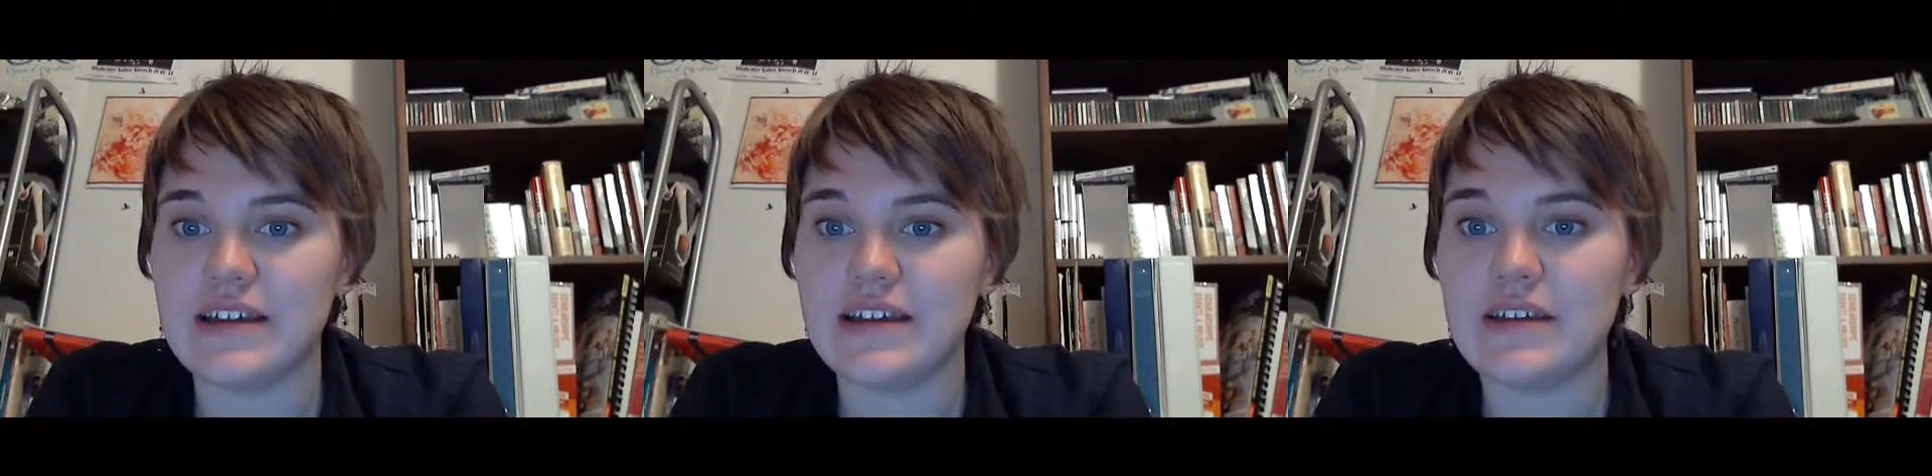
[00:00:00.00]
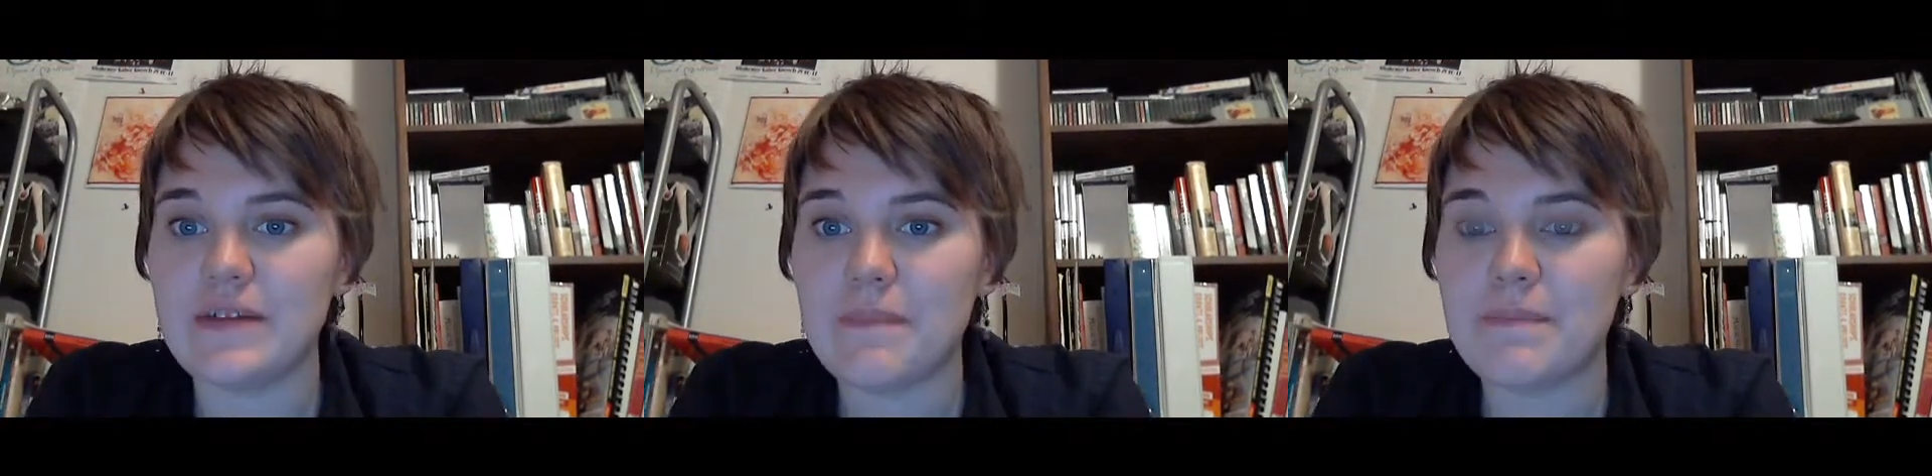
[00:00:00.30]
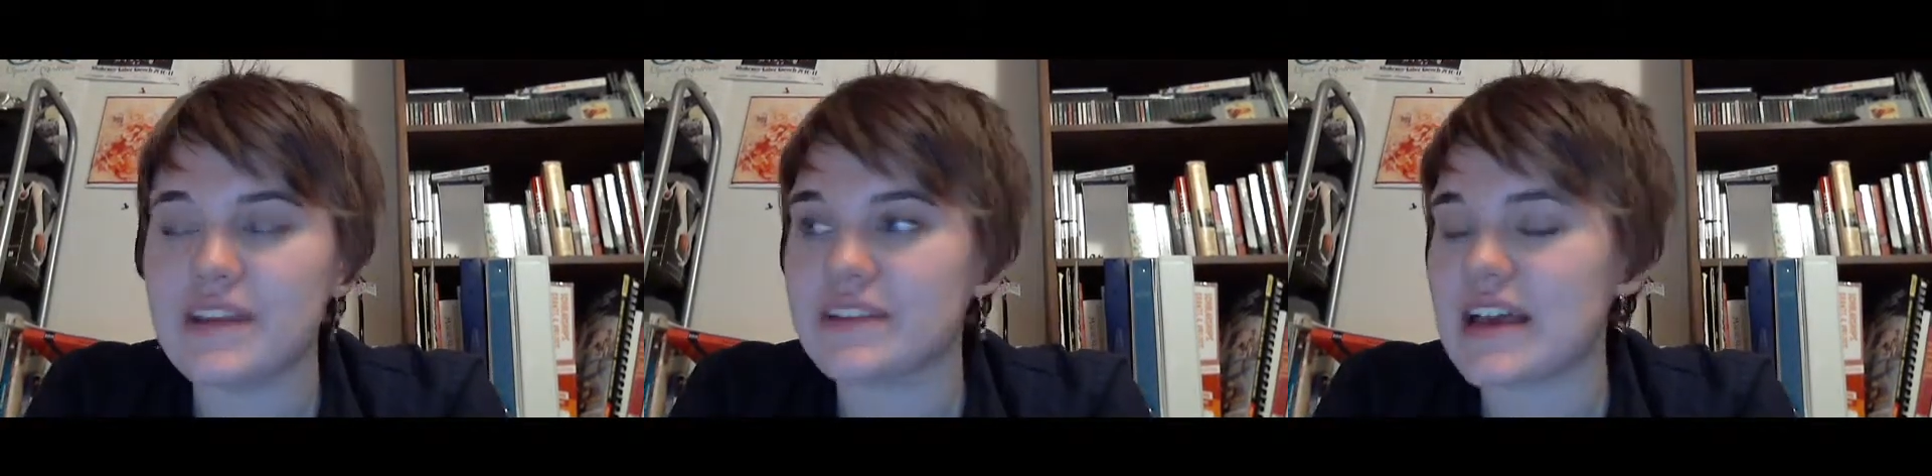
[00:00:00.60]
in it,
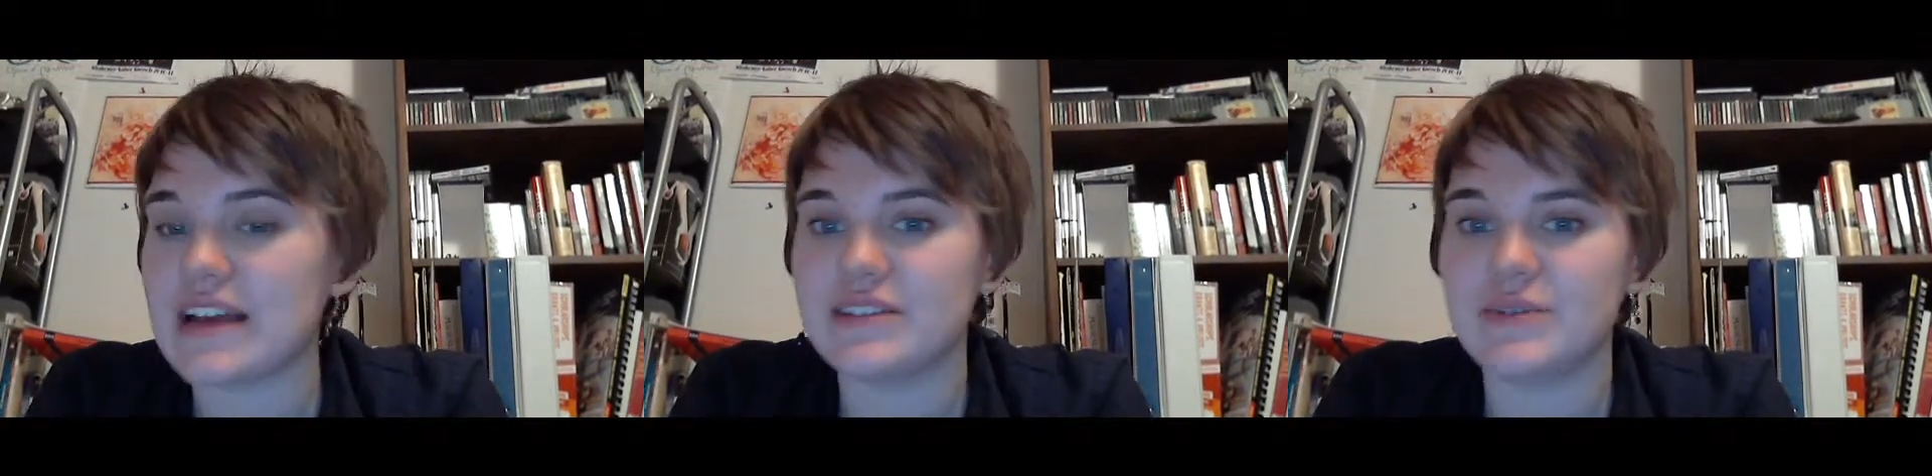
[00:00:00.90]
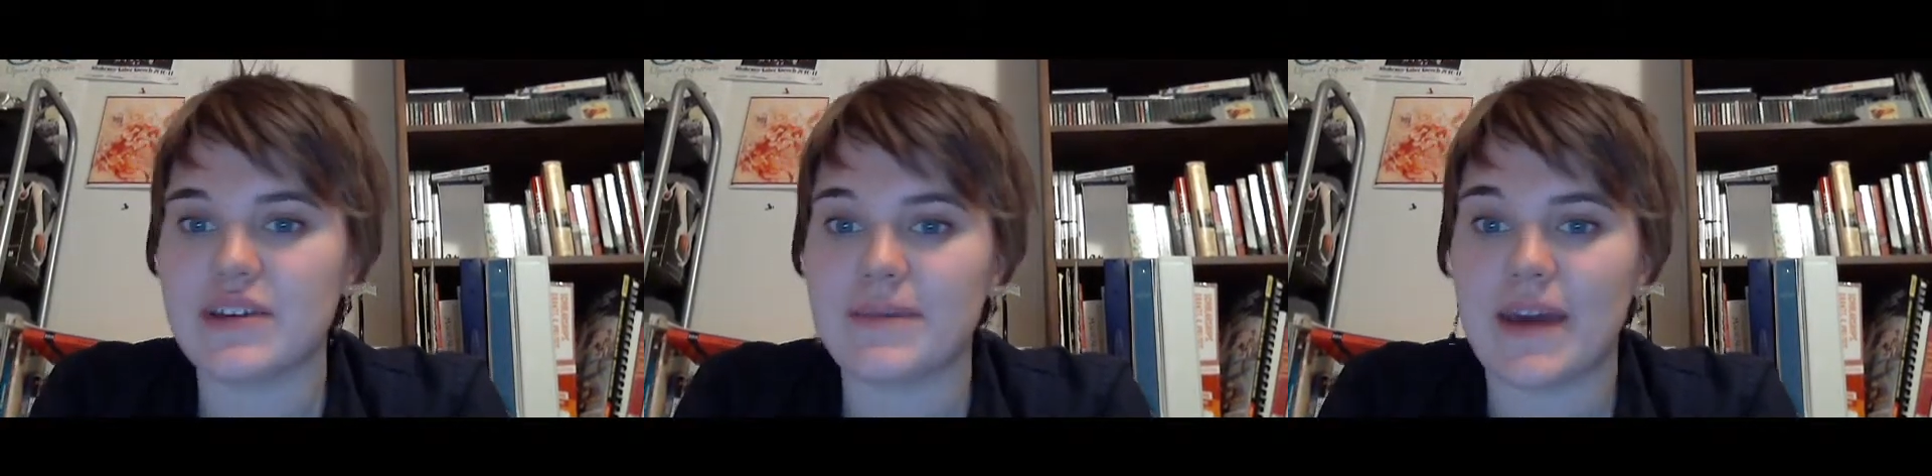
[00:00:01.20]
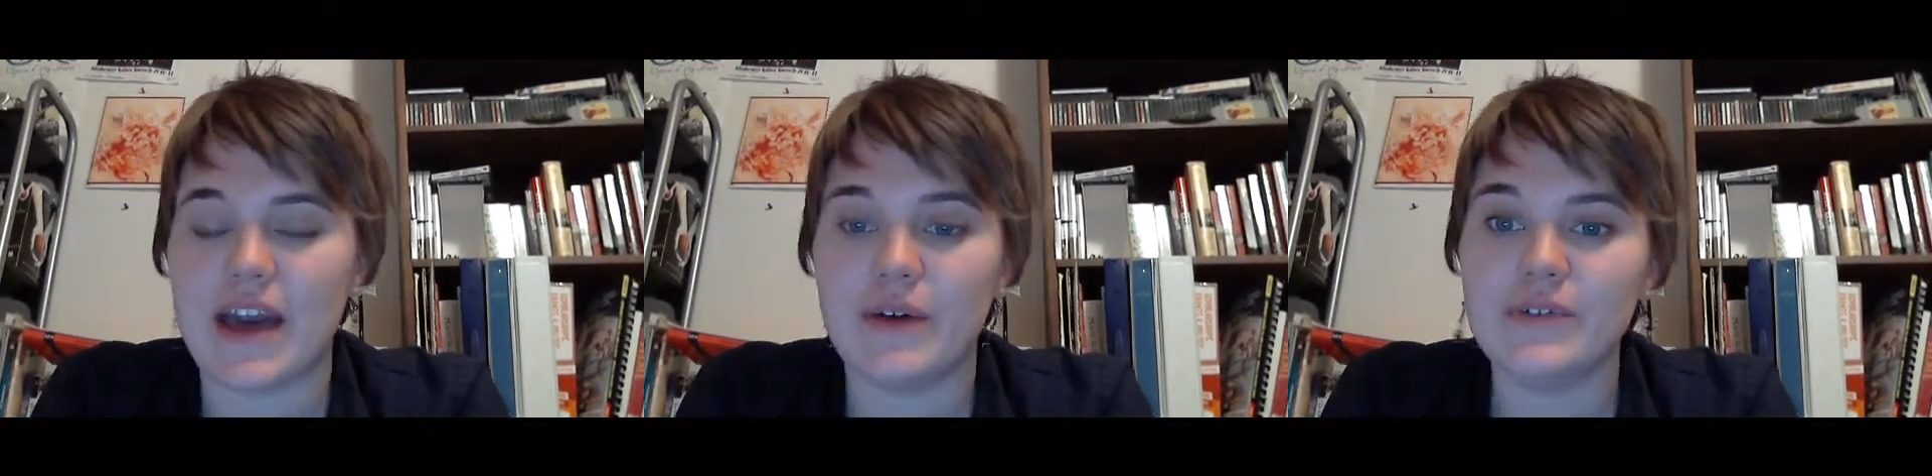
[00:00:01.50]
because Cassie was at
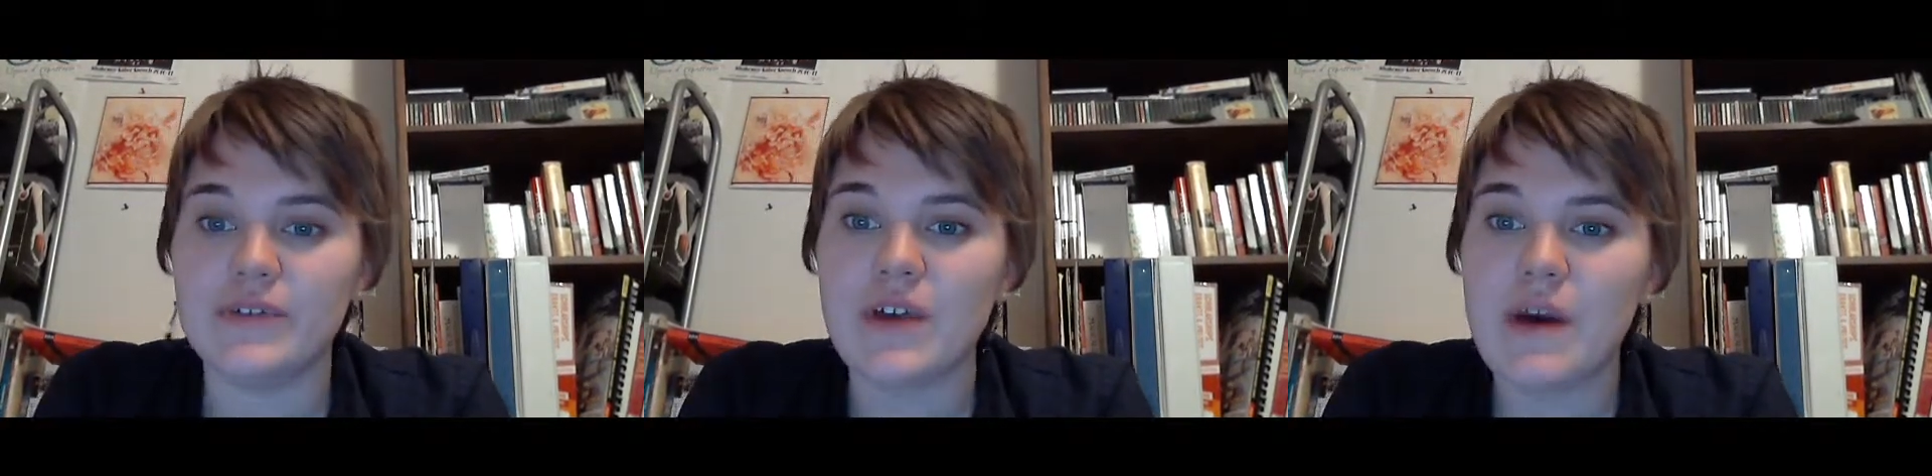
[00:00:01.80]
my house,